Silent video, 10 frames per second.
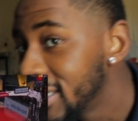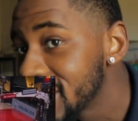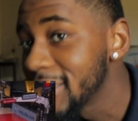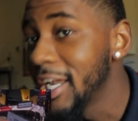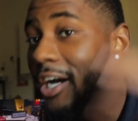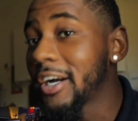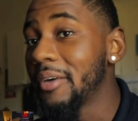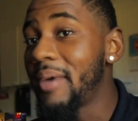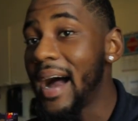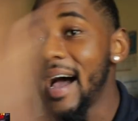snuck
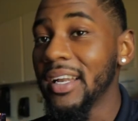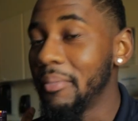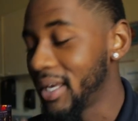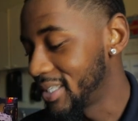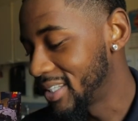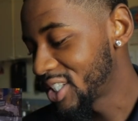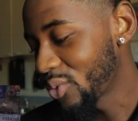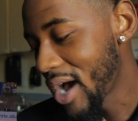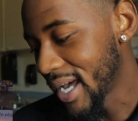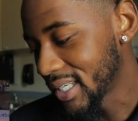up behind him and
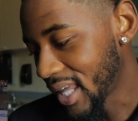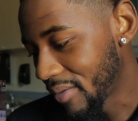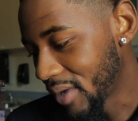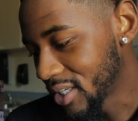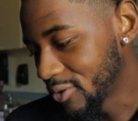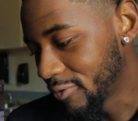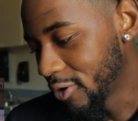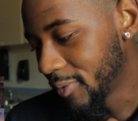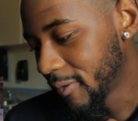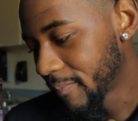swatted that mess. You
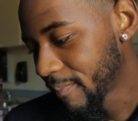feel me?